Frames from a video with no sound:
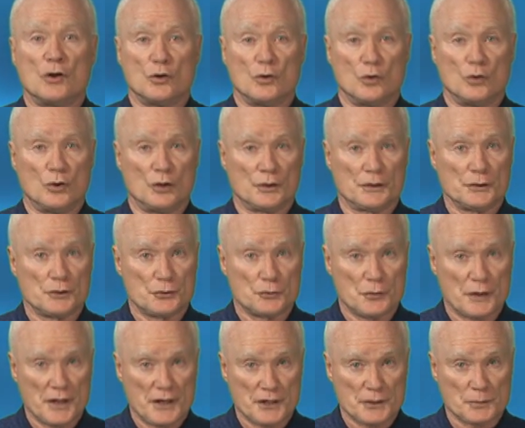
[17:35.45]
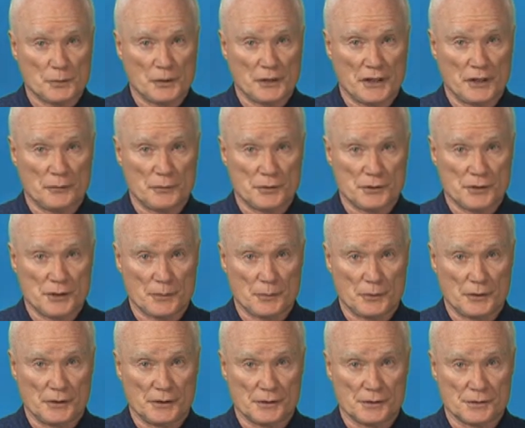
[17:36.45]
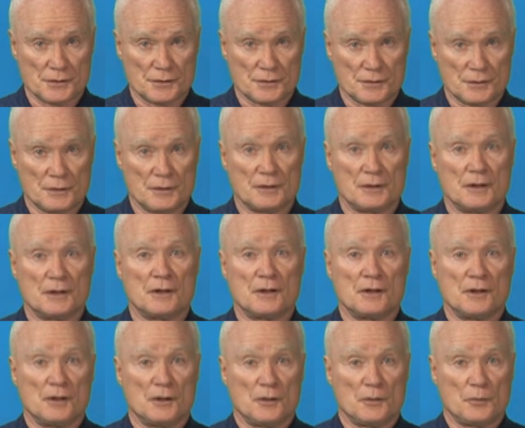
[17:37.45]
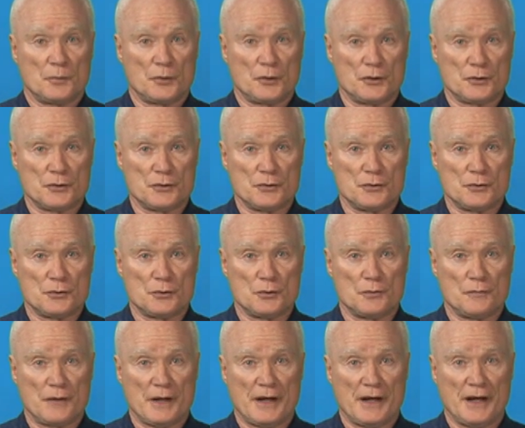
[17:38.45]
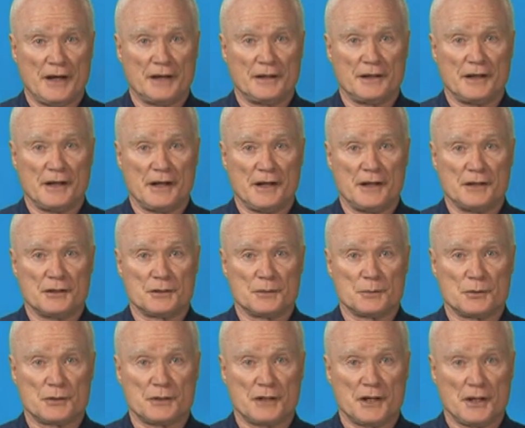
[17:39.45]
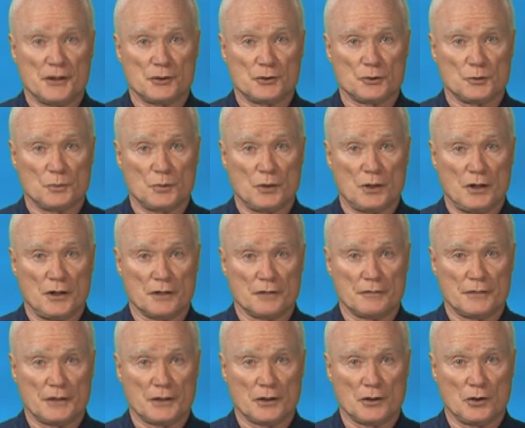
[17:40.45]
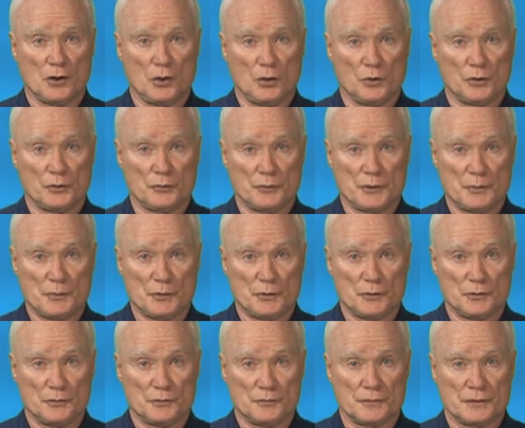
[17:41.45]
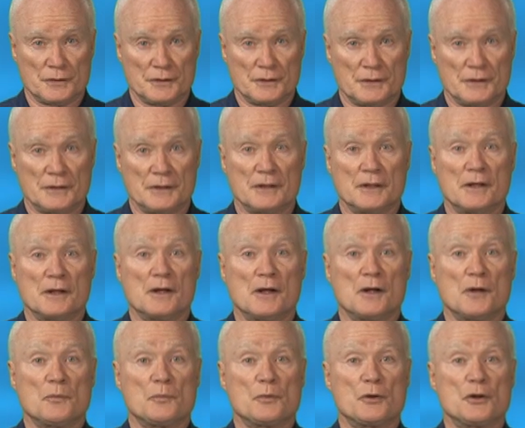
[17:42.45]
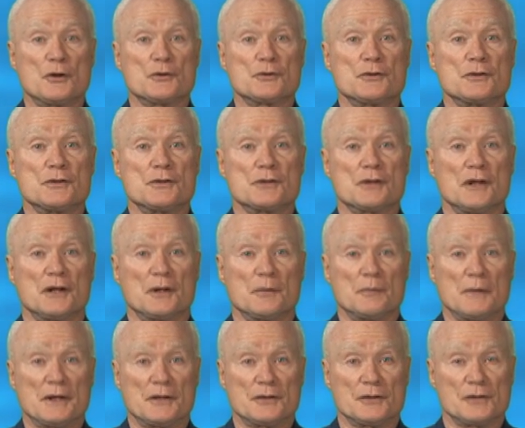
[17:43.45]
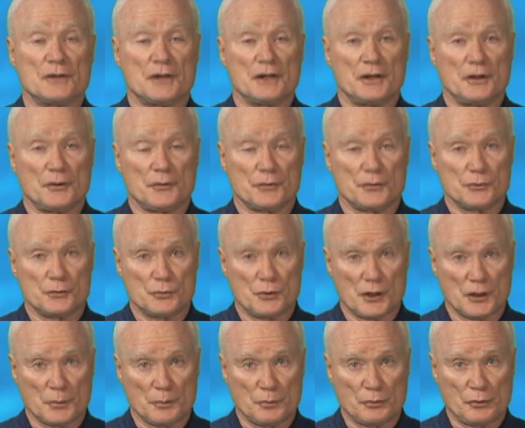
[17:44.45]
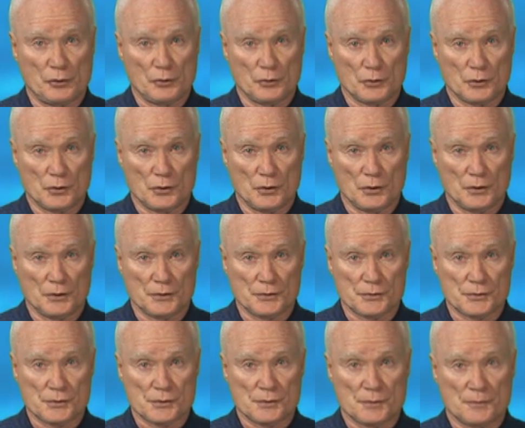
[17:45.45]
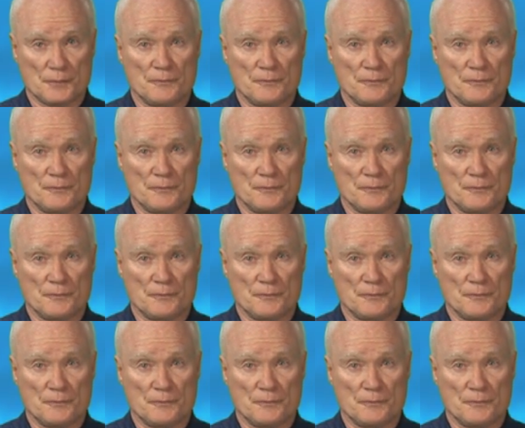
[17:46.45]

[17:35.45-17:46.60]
organ transplant recipients, persons who've had a substantial part of their colon removed, persons on mental health drug protocols,